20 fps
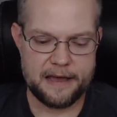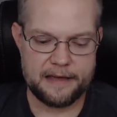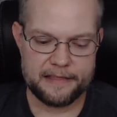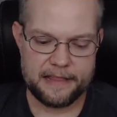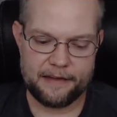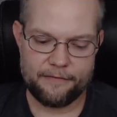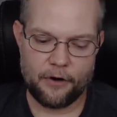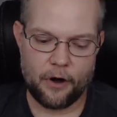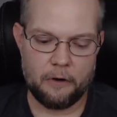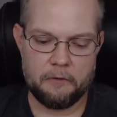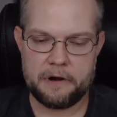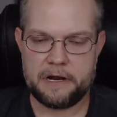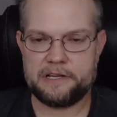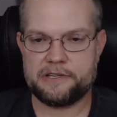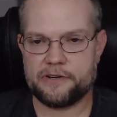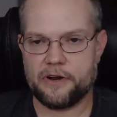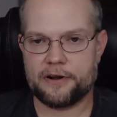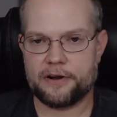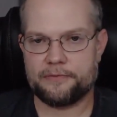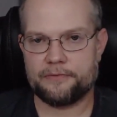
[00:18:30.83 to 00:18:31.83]
they've already
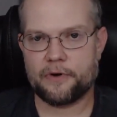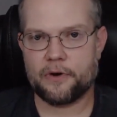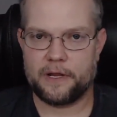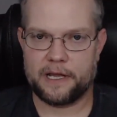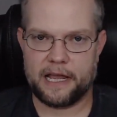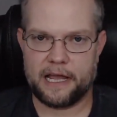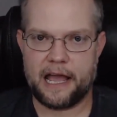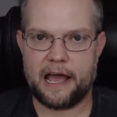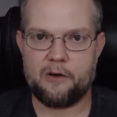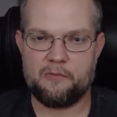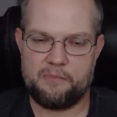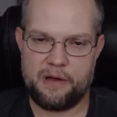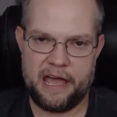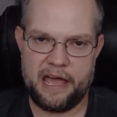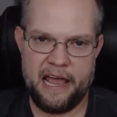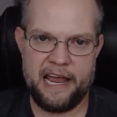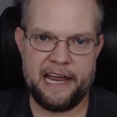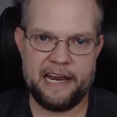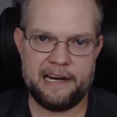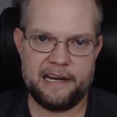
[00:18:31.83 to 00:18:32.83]
started rolling out
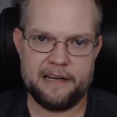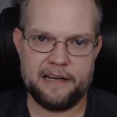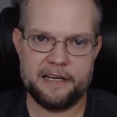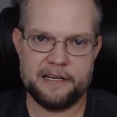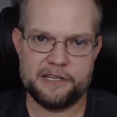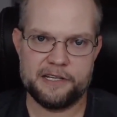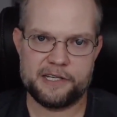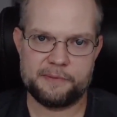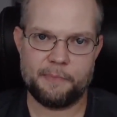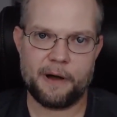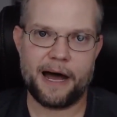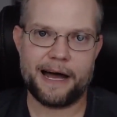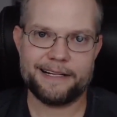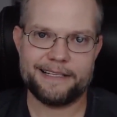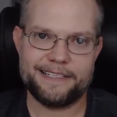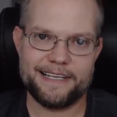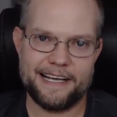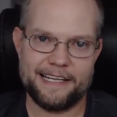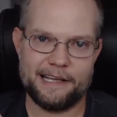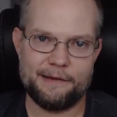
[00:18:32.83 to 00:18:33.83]
paid
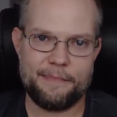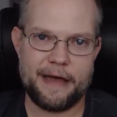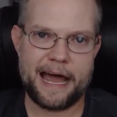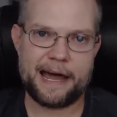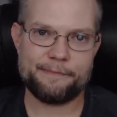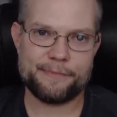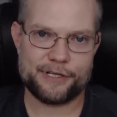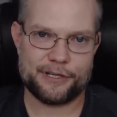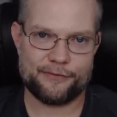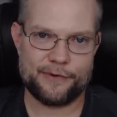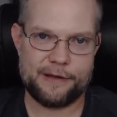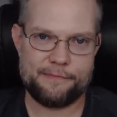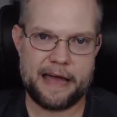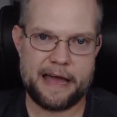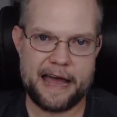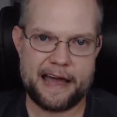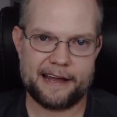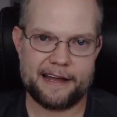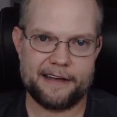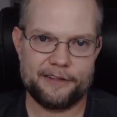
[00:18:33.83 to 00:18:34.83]
spots in the Maps
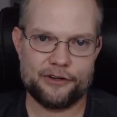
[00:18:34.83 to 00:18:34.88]
3-pack.